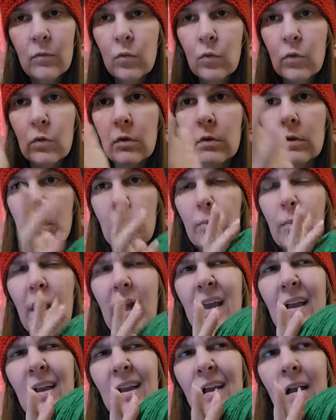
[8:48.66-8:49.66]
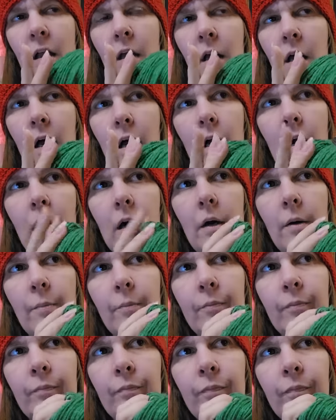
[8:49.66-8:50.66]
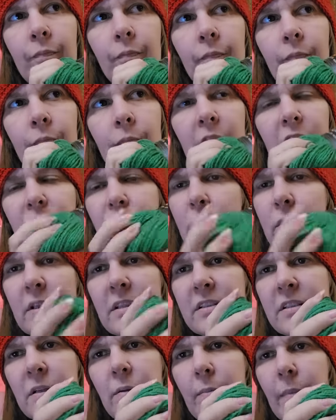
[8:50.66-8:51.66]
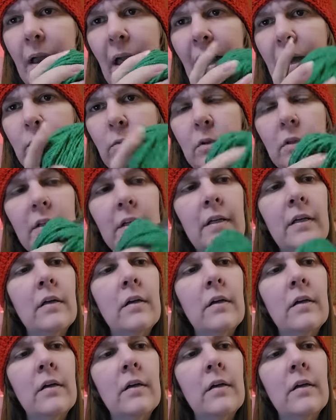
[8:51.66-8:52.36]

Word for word: wool, but um, this one isn't bad really.